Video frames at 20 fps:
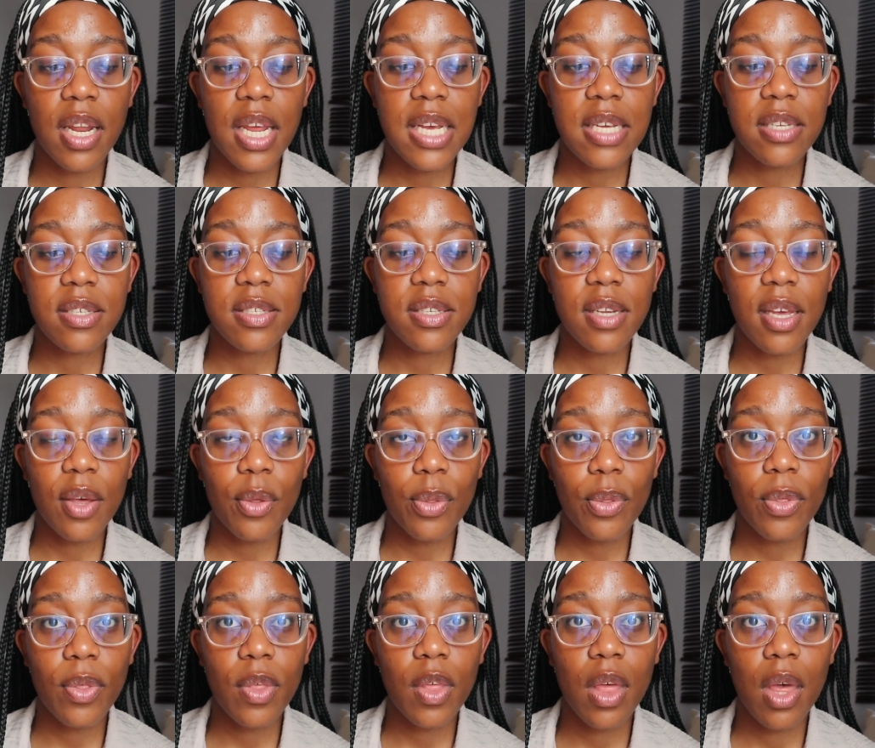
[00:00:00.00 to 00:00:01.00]
is
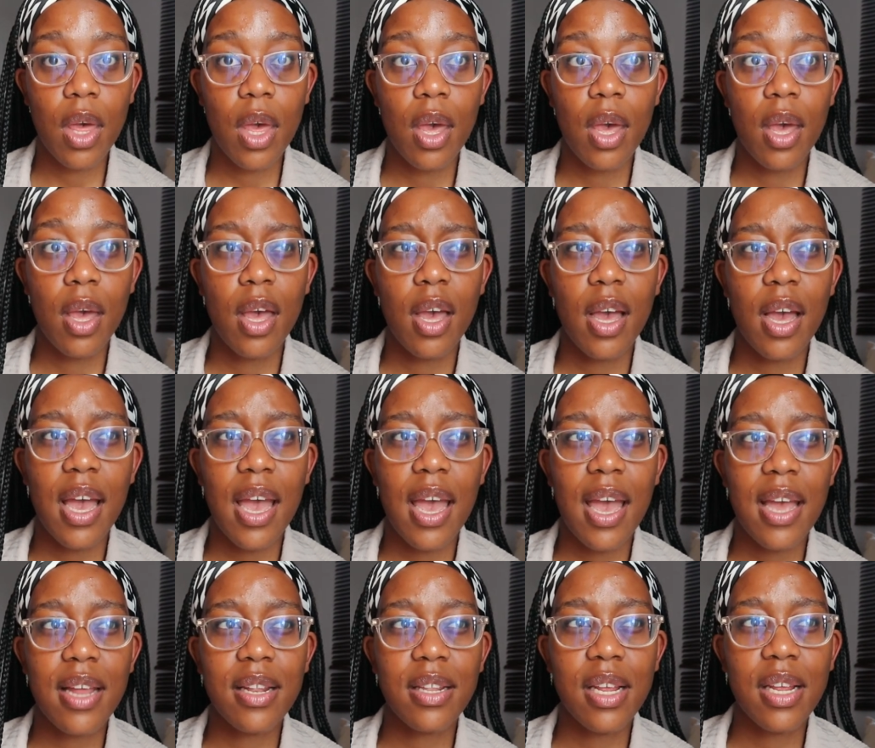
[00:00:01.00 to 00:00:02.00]
death.
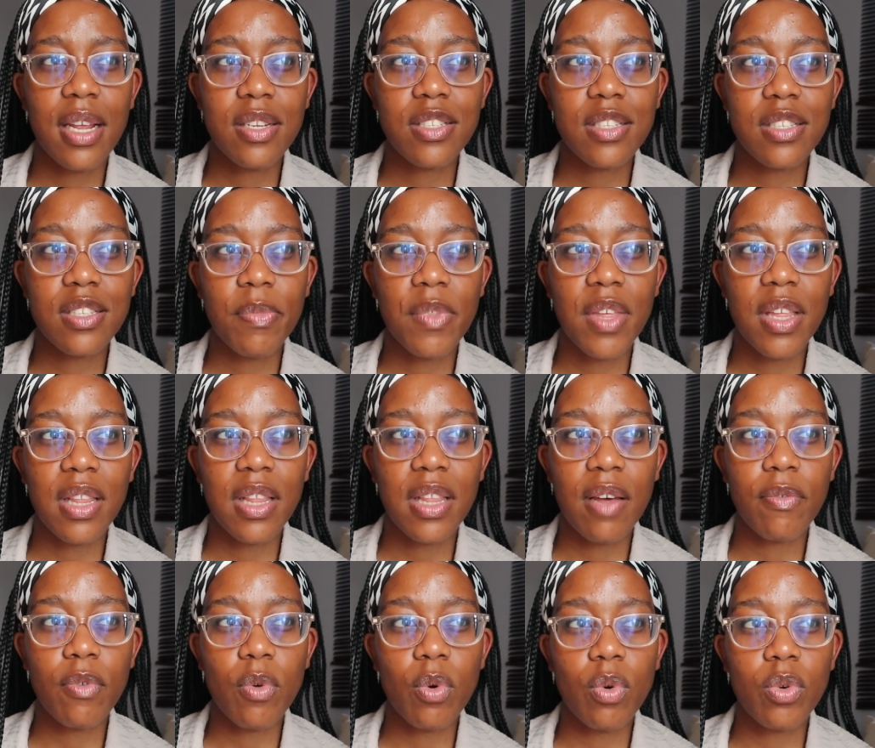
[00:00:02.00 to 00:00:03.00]
And that is something that
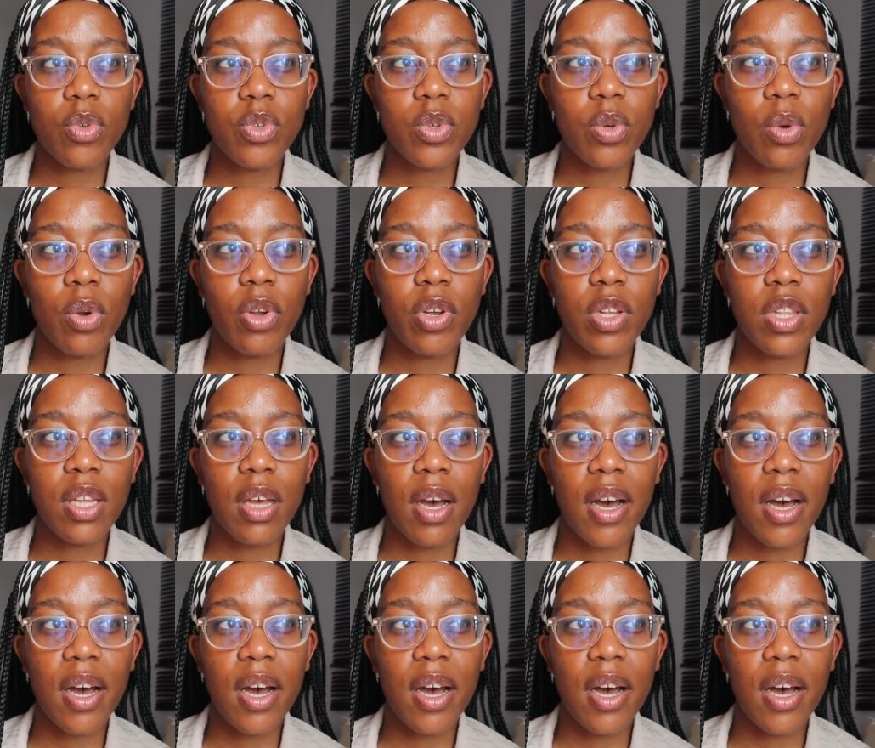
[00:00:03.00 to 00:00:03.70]
I've also learned the